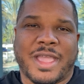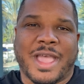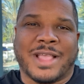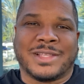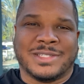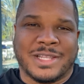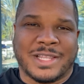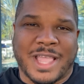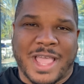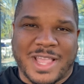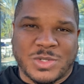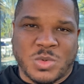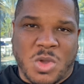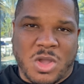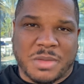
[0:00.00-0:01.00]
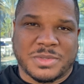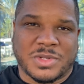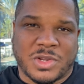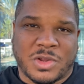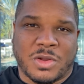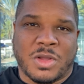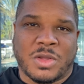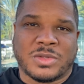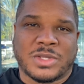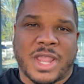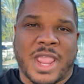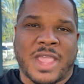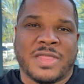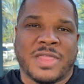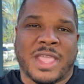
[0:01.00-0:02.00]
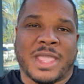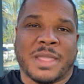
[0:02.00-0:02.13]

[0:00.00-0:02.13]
I see guys walk up to girls and they